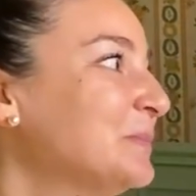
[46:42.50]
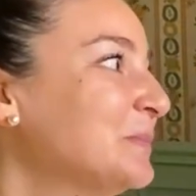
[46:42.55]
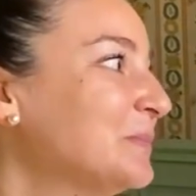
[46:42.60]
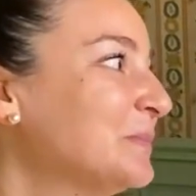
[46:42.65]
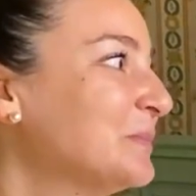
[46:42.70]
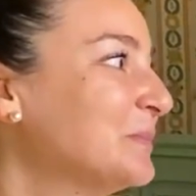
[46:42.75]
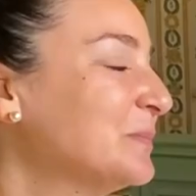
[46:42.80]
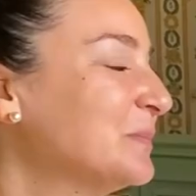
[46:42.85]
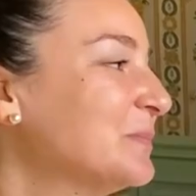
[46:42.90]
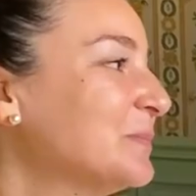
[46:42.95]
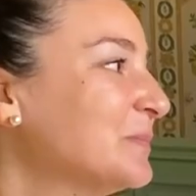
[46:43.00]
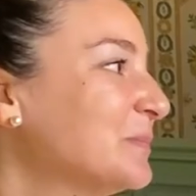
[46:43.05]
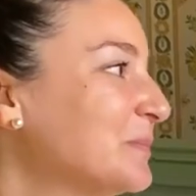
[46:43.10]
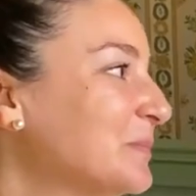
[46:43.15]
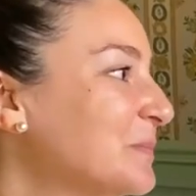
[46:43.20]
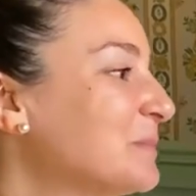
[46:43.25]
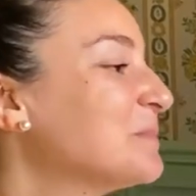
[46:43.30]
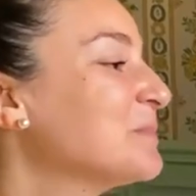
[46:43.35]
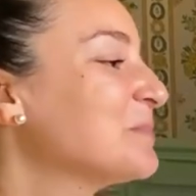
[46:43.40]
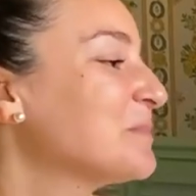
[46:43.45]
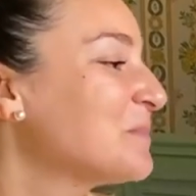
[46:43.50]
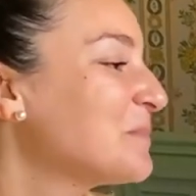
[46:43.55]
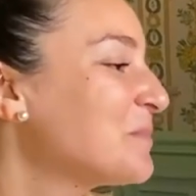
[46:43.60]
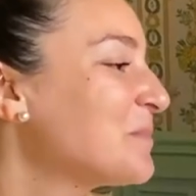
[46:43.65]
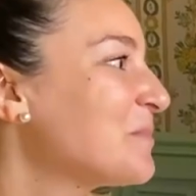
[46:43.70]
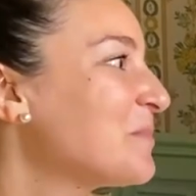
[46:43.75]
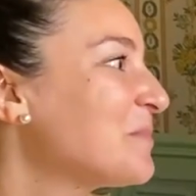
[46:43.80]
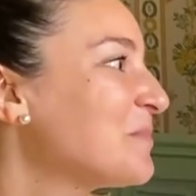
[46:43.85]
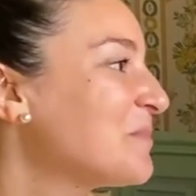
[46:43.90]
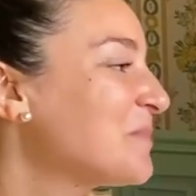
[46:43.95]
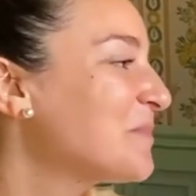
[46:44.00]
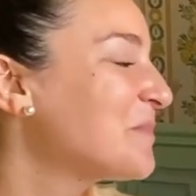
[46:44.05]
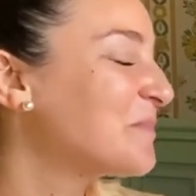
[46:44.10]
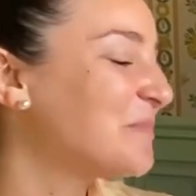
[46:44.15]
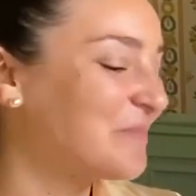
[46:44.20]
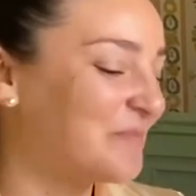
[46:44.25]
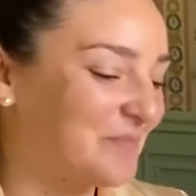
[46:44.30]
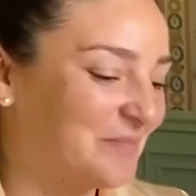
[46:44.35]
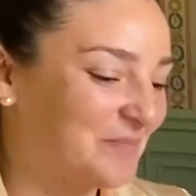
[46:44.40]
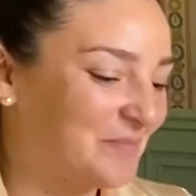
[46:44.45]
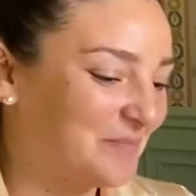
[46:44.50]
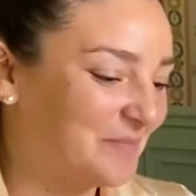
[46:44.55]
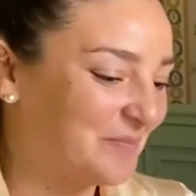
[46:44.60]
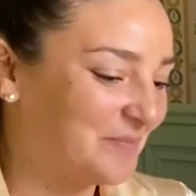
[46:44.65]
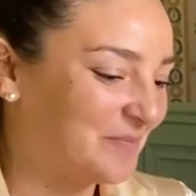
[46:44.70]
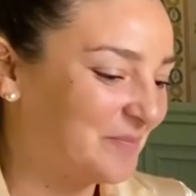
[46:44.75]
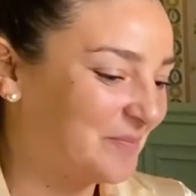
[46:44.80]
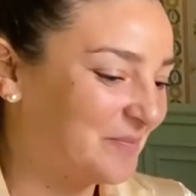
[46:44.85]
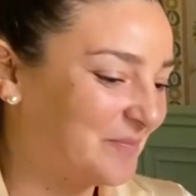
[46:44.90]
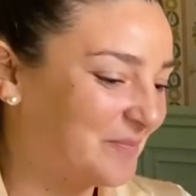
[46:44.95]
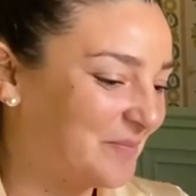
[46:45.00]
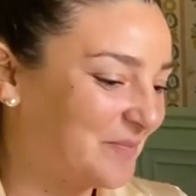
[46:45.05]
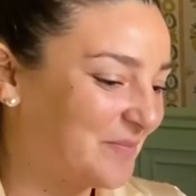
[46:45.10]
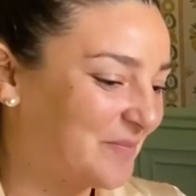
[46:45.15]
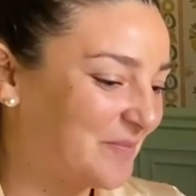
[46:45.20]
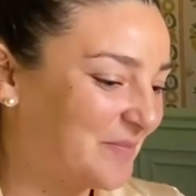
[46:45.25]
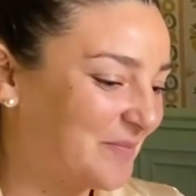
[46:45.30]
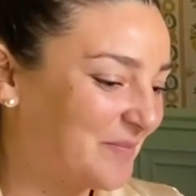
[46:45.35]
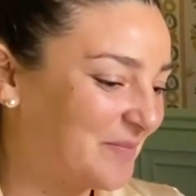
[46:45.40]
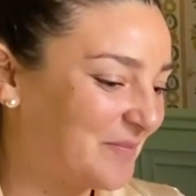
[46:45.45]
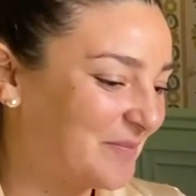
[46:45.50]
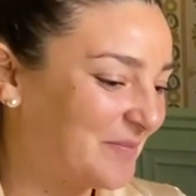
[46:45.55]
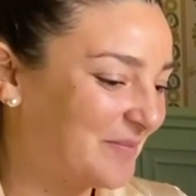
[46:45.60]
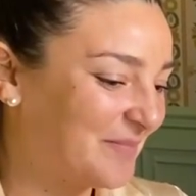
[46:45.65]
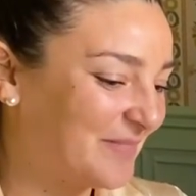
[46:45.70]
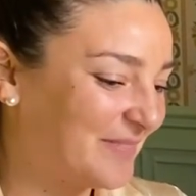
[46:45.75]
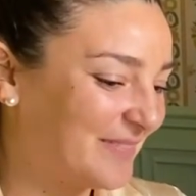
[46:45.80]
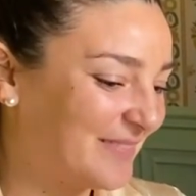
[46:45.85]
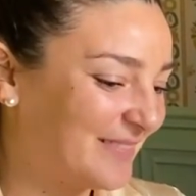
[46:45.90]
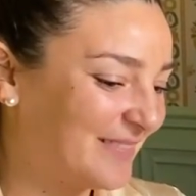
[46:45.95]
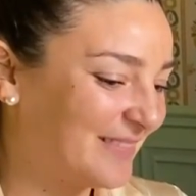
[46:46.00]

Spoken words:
(not speaking)